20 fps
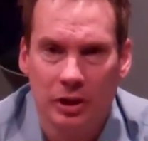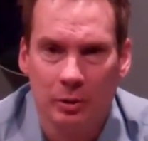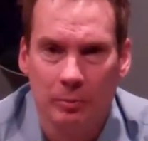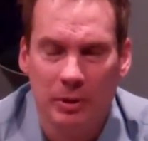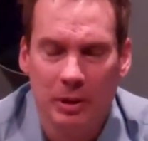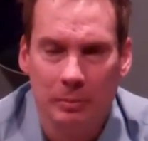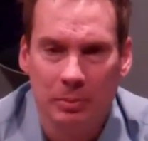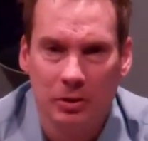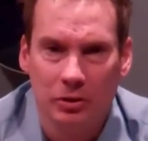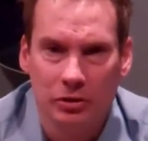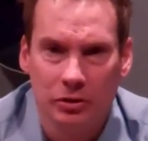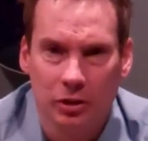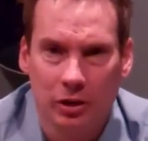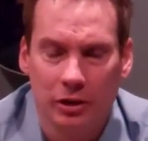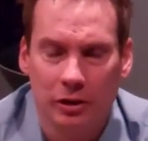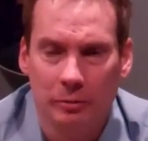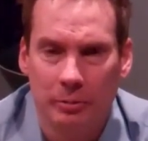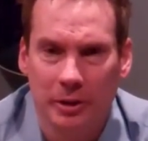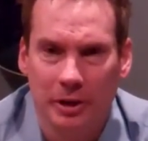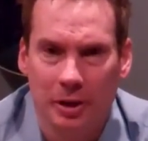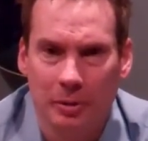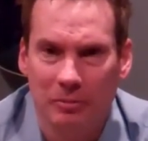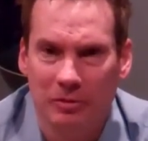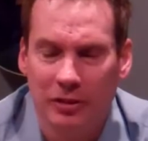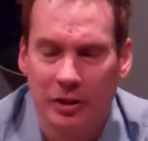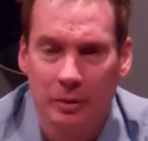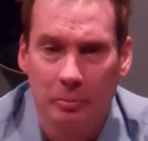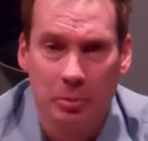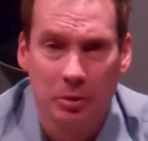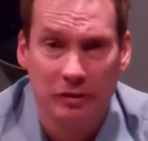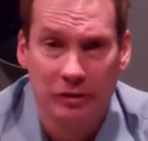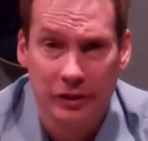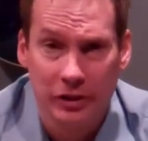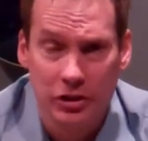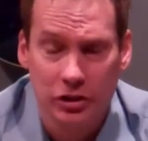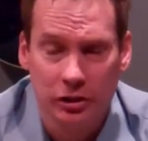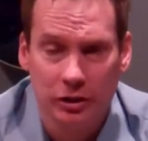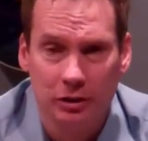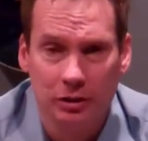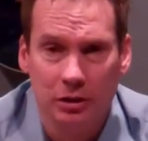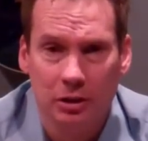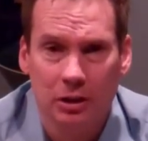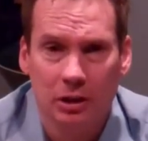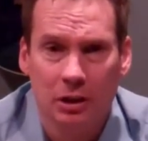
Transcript: year people are starting to become very proficient,